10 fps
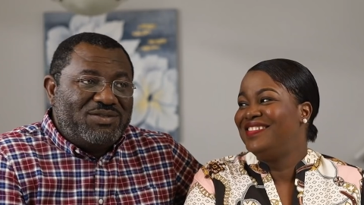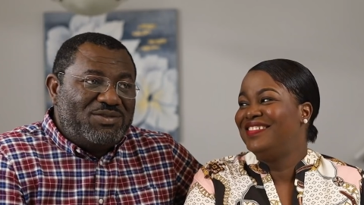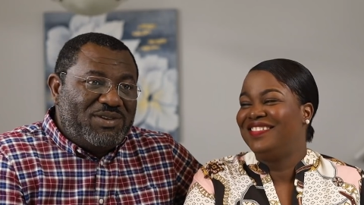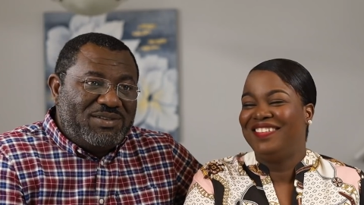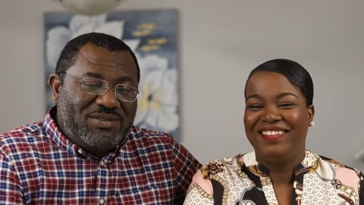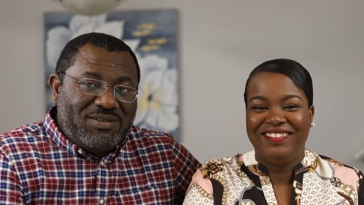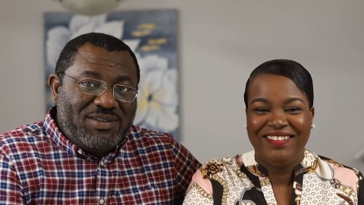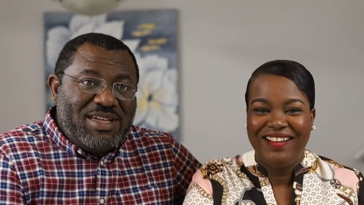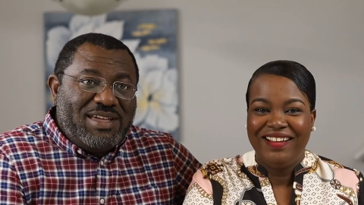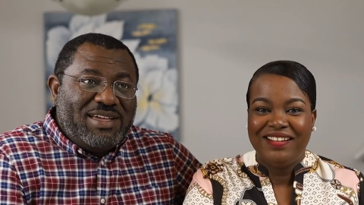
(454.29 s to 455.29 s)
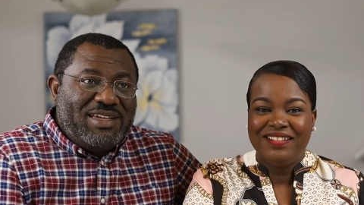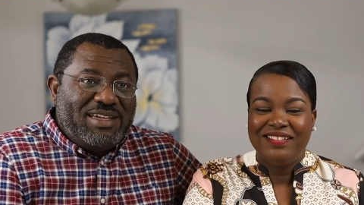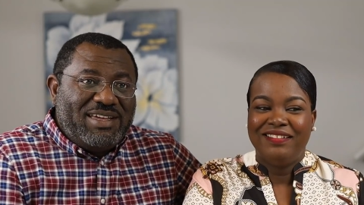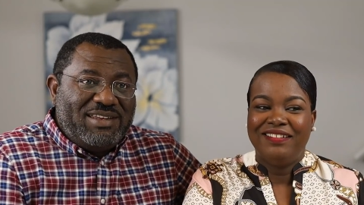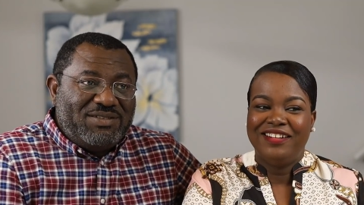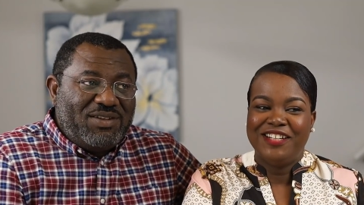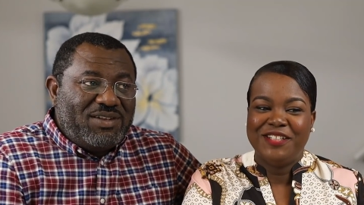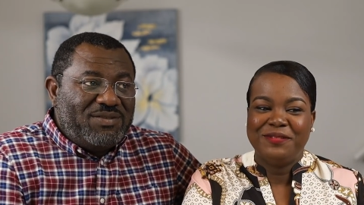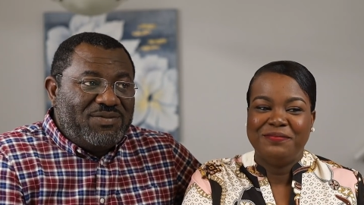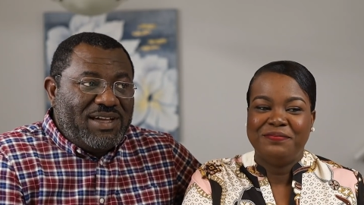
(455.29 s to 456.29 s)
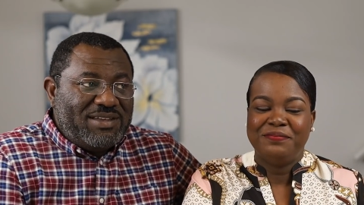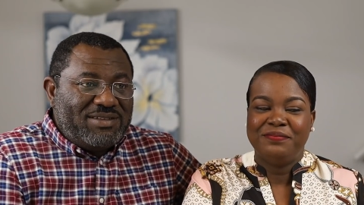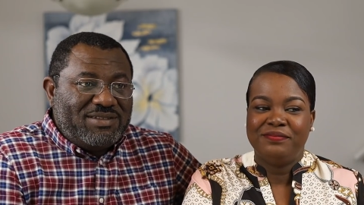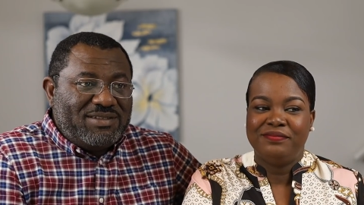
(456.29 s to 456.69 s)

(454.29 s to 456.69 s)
Speaker 1: stressor. It is not the fact,